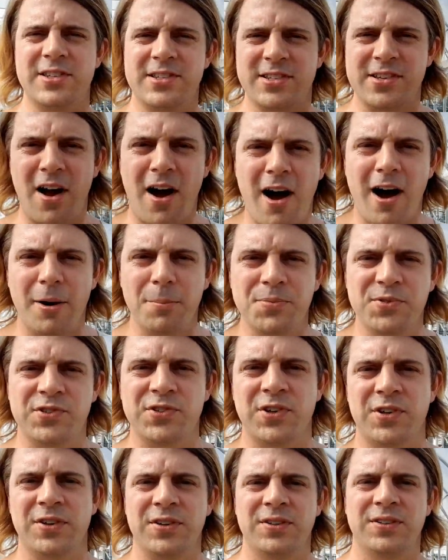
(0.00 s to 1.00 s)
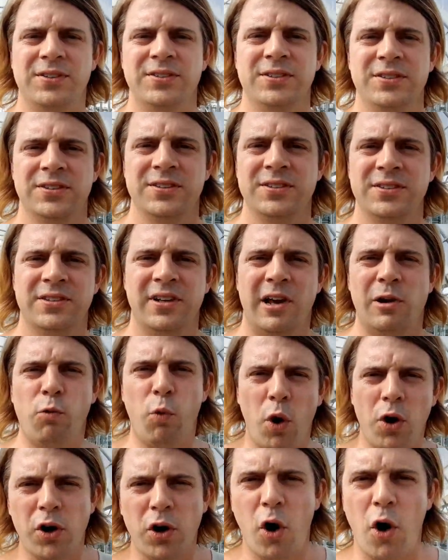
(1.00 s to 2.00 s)
stops.
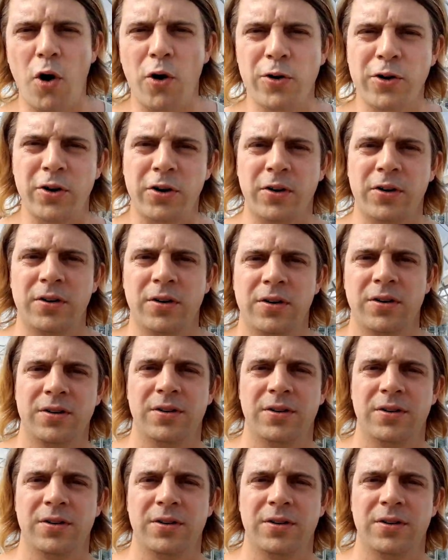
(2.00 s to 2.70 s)
And work harder.